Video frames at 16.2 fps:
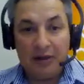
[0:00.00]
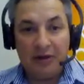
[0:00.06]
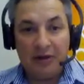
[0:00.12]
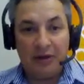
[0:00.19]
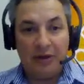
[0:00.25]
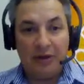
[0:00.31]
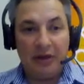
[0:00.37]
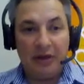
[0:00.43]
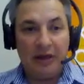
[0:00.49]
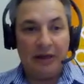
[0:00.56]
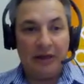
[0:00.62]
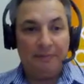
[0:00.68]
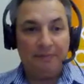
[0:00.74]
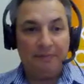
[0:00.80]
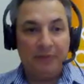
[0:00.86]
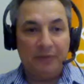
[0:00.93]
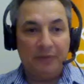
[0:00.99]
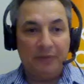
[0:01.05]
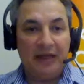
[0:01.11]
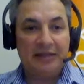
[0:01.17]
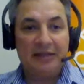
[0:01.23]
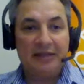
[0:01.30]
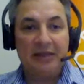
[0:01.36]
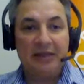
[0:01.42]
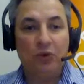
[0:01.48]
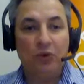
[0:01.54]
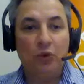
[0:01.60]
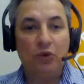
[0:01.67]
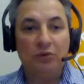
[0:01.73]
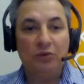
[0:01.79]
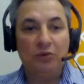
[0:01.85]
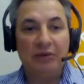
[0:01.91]
So that's the
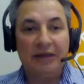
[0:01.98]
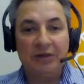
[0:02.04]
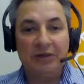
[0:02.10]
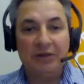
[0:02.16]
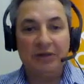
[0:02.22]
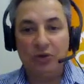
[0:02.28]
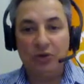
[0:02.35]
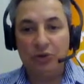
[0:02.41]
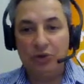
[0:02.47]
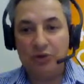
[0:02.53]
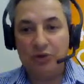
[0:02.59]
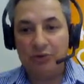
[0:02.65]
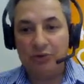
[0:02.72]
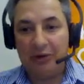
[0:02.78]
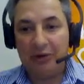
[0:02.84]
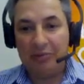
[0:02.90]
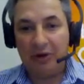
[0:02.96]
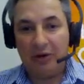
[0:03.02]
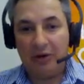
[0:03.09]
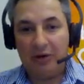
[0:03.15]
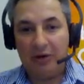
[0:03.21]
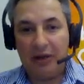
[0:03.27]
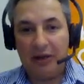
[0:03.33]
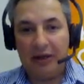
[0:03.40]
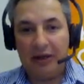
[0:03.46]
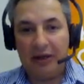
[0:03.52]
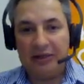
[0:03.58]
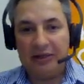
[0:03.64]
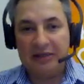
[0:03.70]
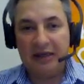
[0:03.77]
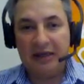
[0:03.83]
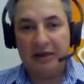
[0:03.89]
automated user upload, and
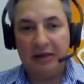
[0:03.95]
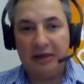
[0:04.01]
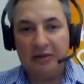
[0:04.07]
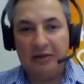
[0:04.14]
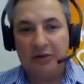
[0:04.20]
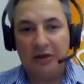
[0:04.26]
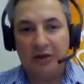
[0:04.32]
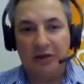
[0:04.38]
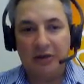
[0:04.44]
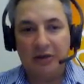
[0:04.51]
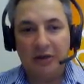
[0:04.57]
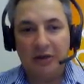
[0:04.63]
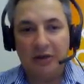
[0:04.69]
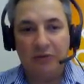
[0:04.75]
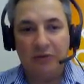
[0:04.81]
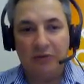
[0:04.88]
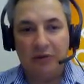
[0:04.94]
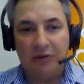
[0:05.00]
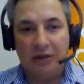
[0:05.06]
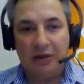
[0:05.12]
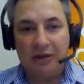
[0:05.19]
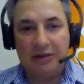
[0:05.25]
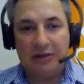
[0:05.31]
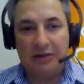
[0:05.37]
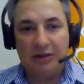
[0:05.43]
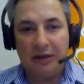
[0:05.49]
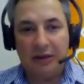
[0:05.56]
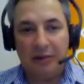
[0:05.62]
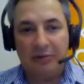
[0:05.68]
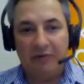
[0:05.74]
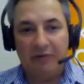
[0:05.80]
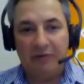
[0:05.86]
as I say, it's
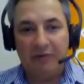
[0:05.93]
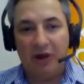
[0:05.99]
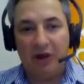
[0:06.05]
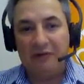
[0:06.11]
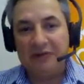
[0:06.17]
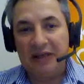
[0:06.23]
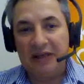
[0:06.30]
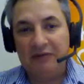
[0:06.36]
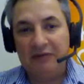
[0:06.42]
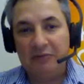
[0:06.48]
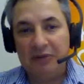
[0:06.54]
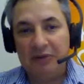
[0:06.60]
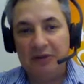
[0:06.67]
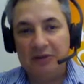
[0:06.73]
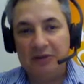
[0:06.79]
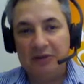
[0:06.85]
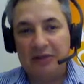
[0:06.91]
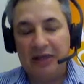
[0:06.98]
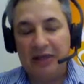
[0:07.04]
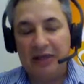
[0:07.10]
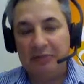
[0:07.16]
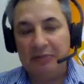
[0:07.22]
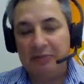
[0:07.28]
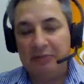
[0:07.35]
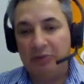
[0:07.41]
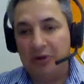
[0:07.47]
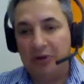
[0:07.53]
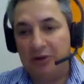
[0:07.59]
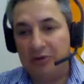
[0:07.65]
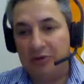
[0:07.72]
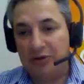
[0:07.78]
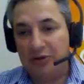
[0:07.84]
a bit of a lifesaver because now people
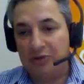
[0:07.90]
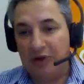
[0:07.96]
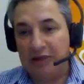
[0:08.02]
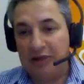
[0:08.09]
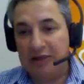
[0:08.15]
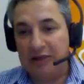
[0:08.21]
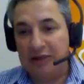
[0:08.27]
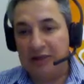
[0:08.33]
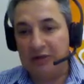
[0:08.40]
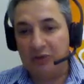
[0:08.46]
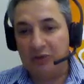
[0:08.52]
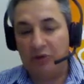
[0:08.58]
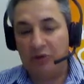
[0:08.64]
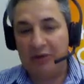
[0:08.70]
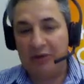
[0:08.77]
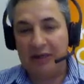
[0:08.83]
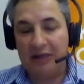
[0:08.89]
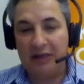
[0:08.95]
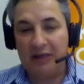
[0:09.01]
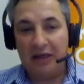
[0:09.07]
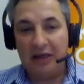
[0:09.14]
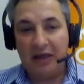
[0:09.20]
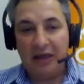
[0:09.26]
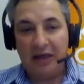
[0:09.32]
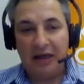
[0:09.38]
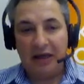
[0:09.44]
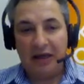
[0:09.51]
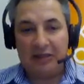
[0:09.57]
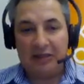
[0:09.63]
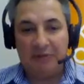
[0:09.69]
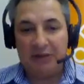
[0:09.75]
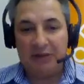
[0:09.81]
can just run these things automatically and
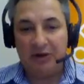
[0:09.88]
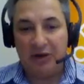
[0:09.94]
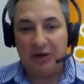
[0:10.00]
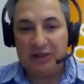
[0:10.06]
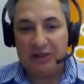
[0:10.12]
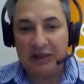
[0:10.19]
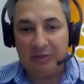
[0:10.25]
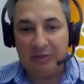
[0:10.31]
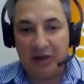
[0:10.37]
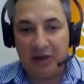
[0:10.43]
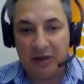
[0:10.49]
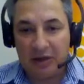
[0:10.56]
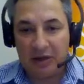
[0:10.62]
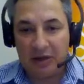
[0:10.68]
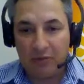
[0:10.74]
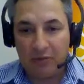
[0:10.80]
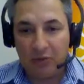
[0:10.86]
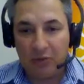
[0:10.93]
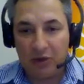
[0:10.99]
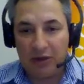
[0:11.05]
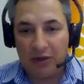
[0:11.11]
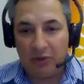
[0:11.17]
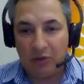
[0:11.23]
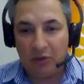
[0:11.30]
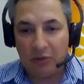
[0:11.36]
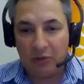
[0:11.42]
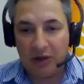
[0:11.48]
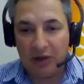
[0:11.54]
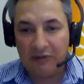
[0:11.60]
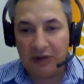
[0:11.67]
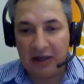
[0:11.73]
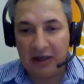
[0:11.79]
expect a nice email in the morning or
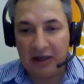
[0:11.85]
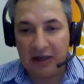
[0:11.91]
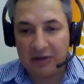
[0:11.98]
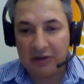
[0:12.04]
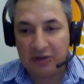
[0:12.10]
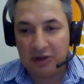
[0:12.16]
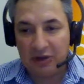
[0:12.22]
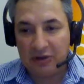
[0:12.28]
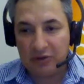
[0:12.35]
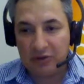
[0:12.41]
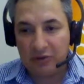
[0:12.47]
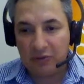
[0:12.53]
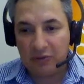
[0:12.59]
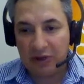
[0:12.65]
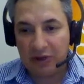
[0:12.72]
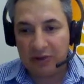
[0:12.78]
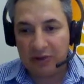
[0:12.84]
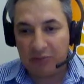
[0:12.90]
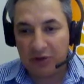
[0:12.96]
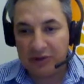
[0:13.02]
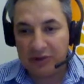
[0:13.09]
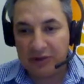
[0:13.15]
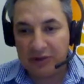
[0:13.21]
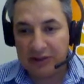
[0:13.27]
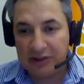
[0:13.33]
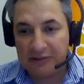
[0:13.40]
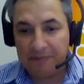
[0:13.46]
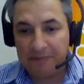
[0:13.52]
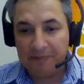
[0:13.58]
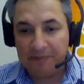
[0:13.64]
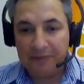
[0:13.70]
whenever they decide to run the process.